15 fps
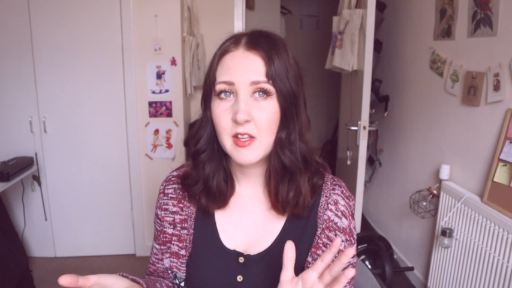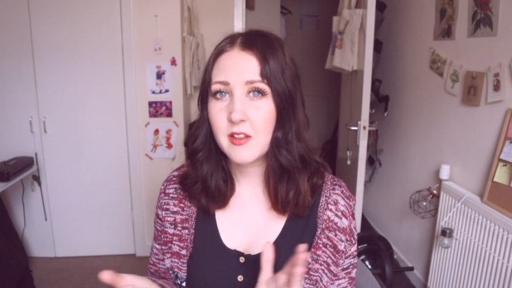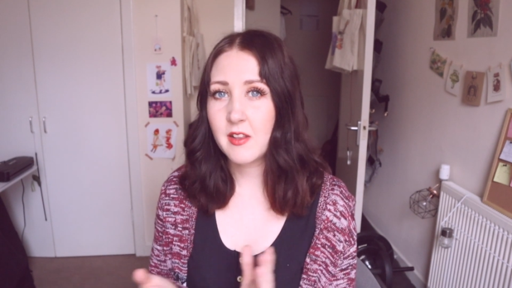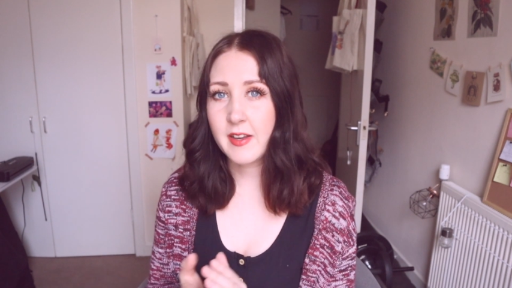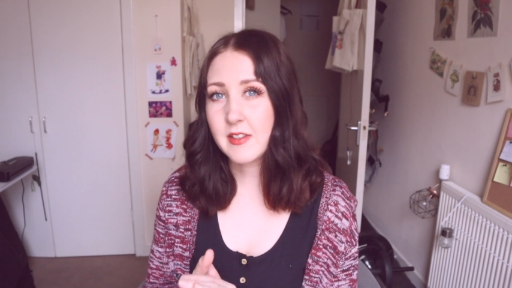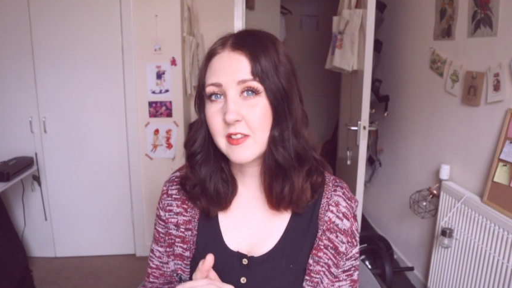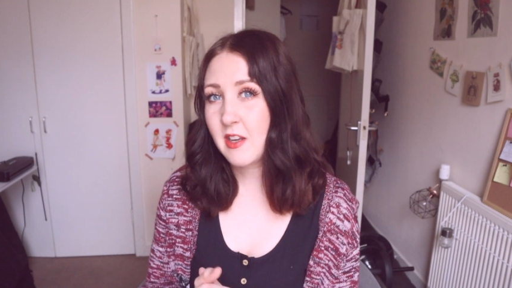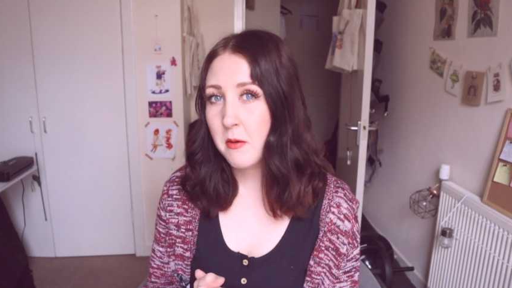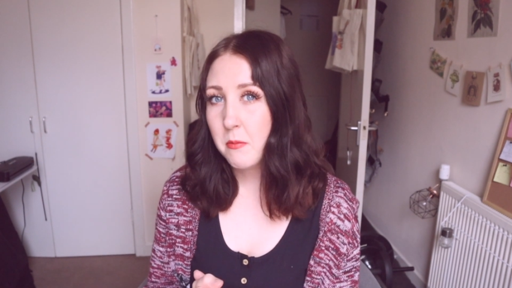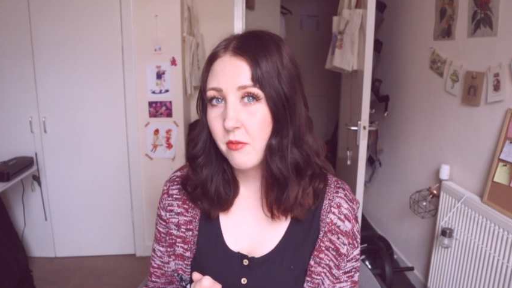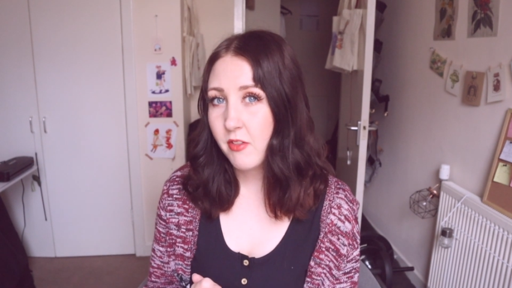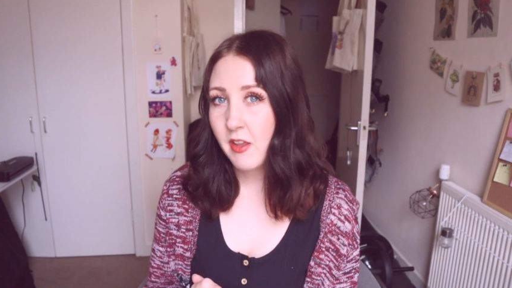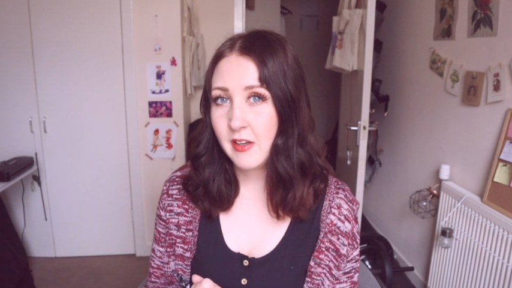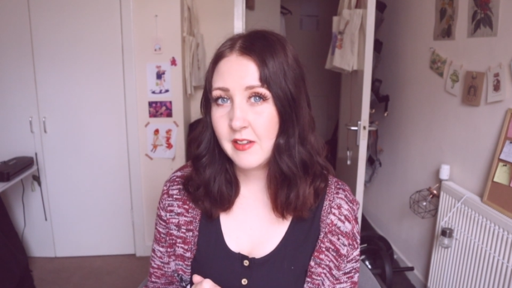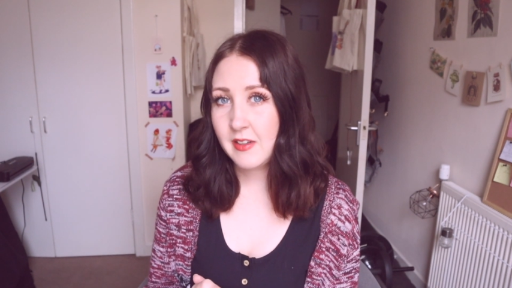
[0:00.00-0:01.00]
like depth
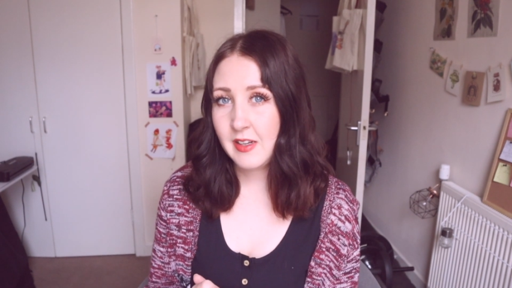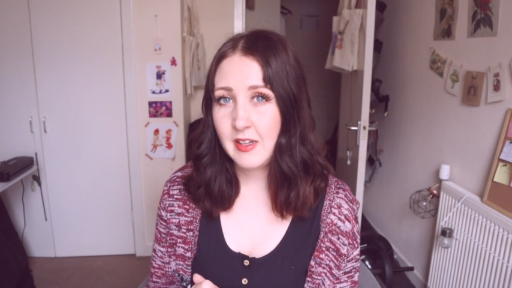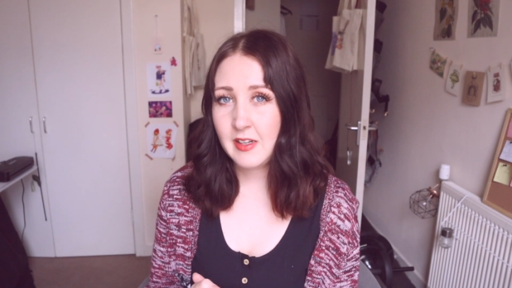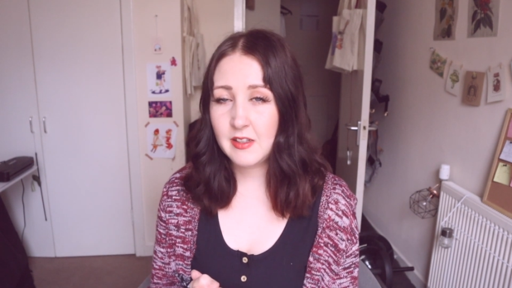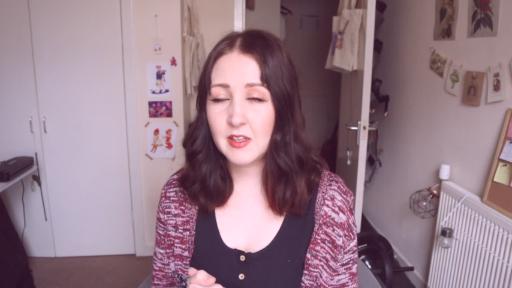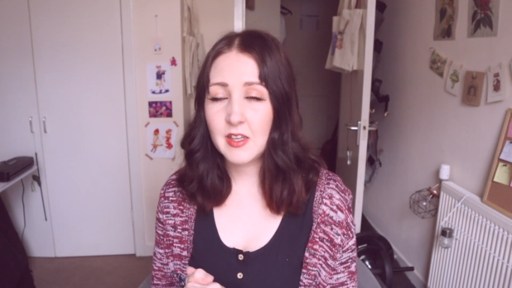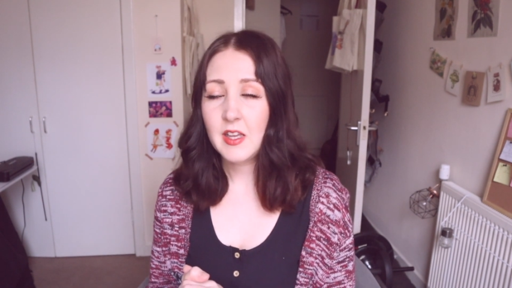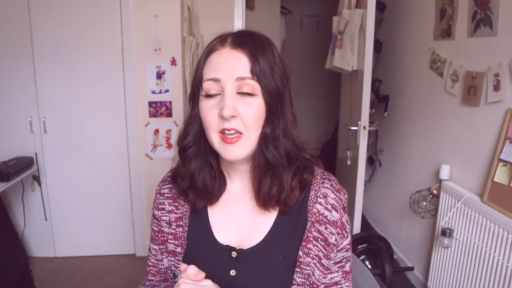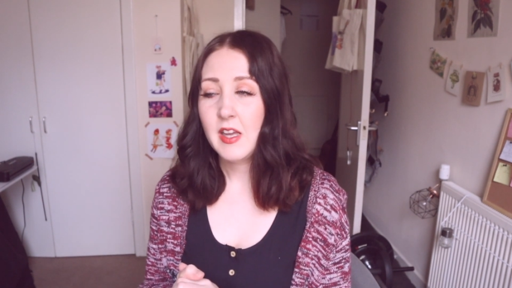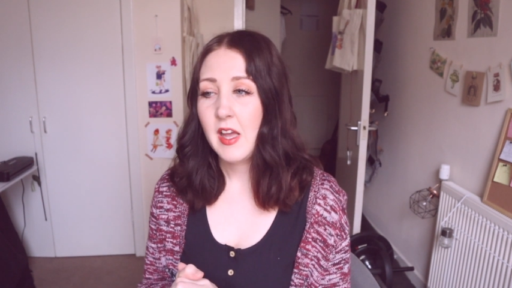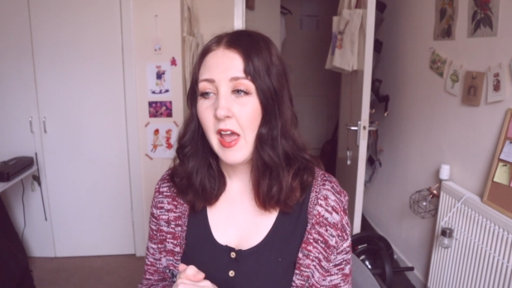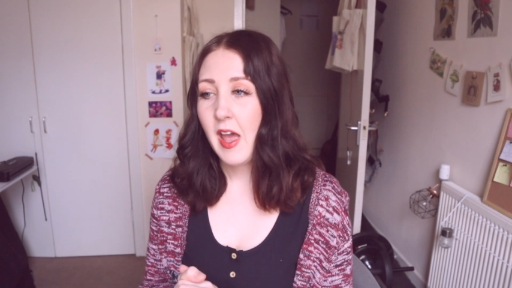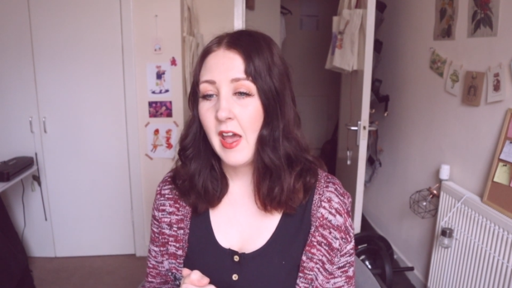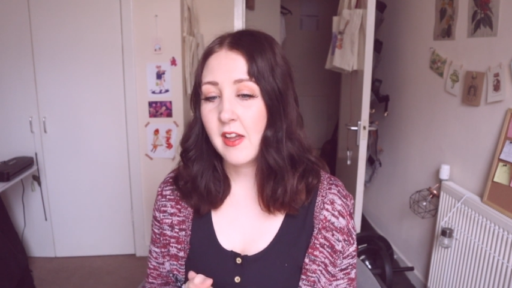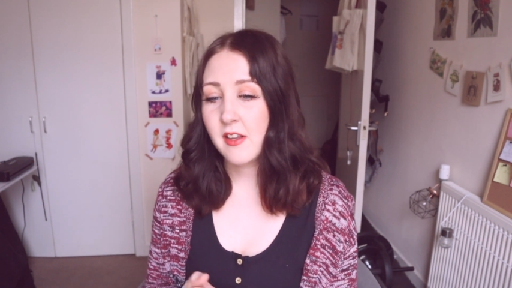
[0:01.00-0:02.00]
they need,
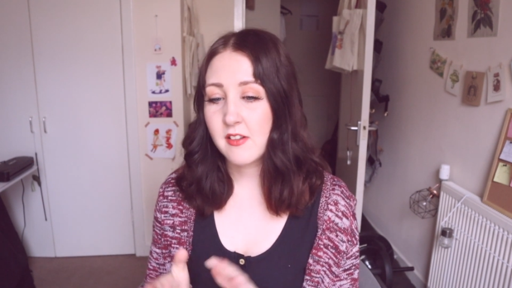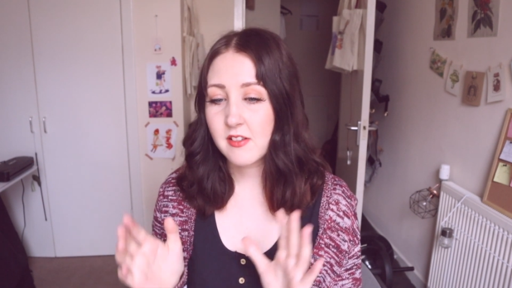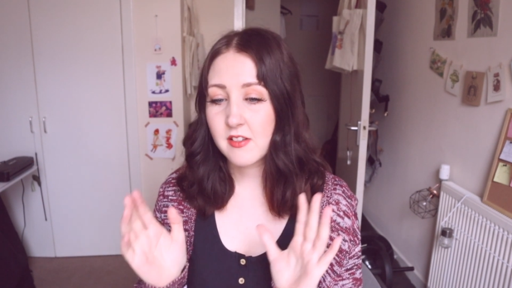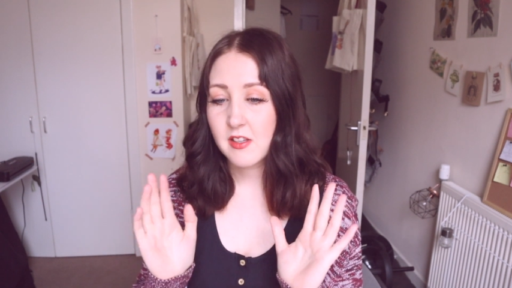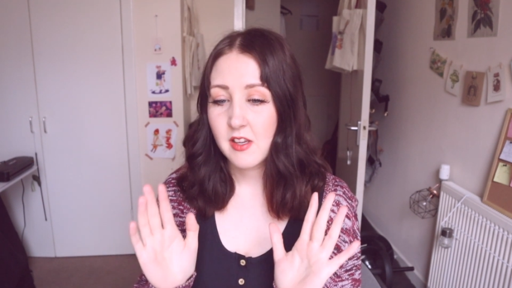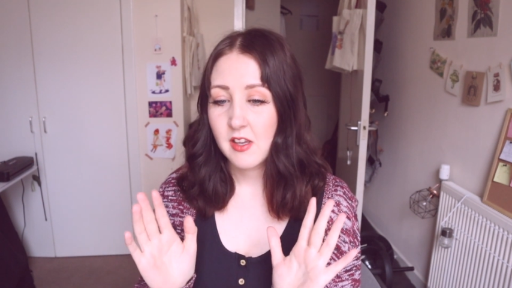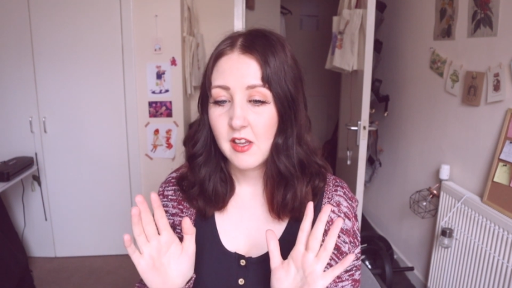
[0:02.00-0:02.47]
and